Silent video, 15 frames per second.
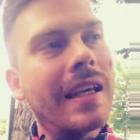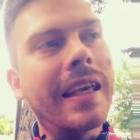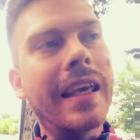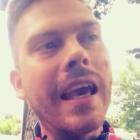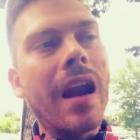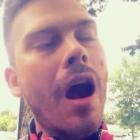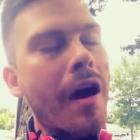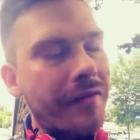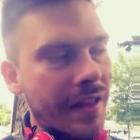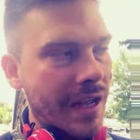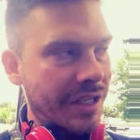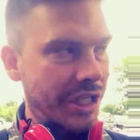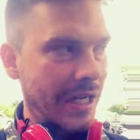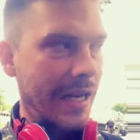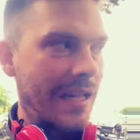Get off
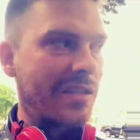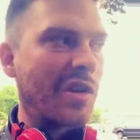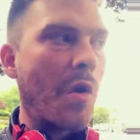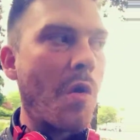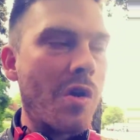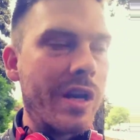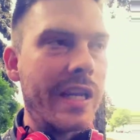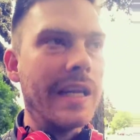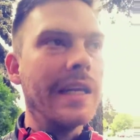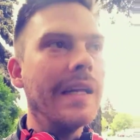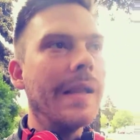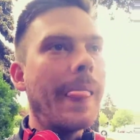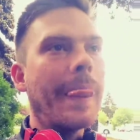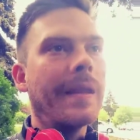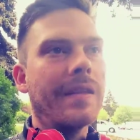that shit. That's corny.
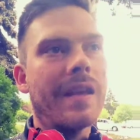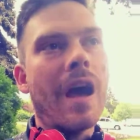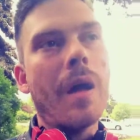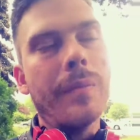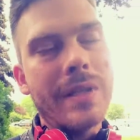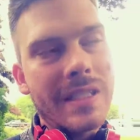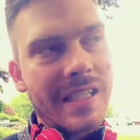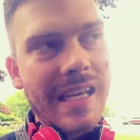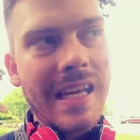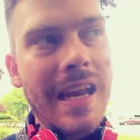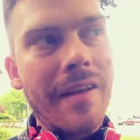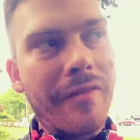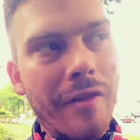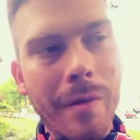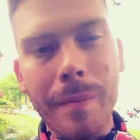Y'all been saying
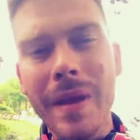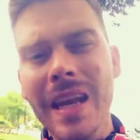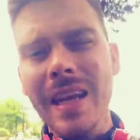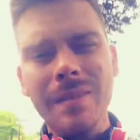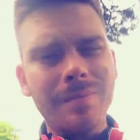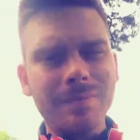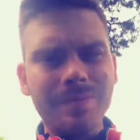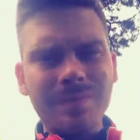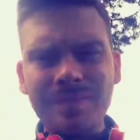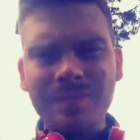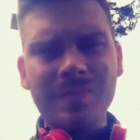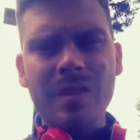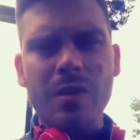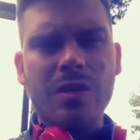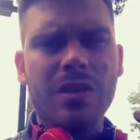that for a minute.
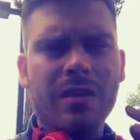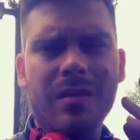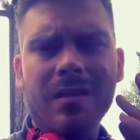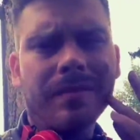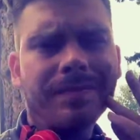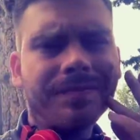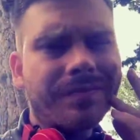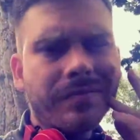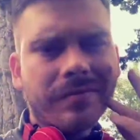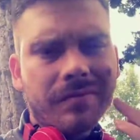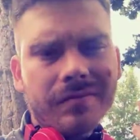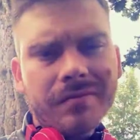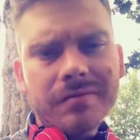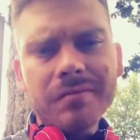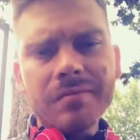There's
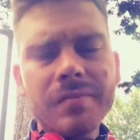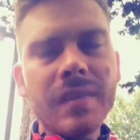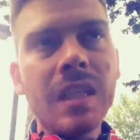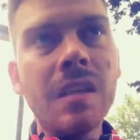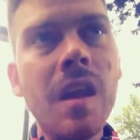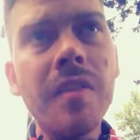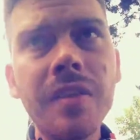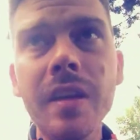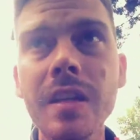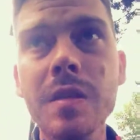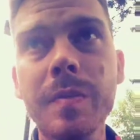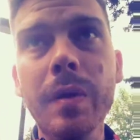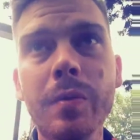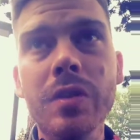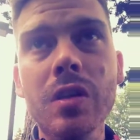nothing has
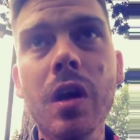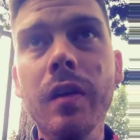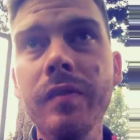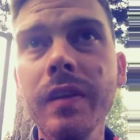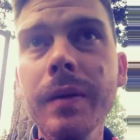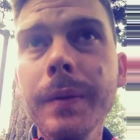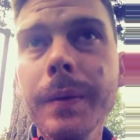been resolved. You